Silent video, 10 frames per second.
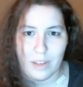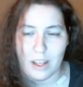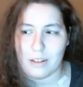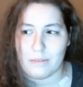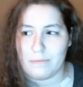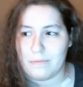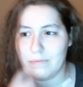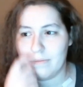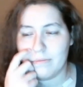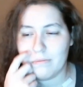You
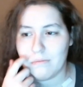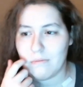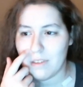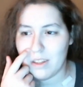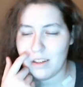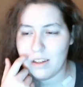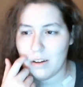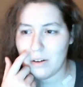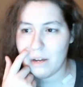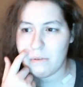know, and I